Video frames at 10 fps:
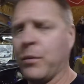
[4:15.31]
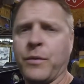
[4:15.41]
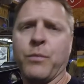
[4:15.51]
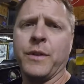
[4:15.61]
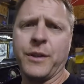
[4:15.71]

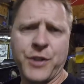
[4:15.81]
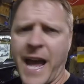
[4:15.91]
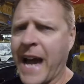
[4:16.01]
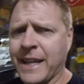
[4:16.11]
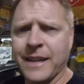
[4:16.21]
with, with the
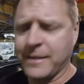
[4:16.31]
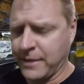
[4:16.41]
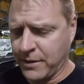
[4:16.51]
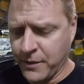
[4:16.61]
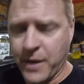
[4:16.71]
jacket
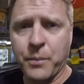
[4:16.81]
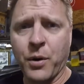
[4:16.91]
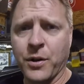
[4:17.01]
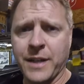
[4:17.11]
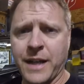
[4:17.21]
and all the other
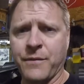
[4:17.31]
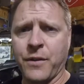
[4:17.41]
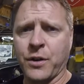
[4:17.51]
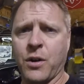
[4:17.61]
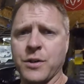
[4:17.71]
parts I got for
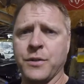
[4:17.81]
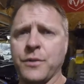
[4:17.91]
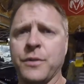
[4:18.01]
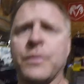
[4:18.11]
the car too.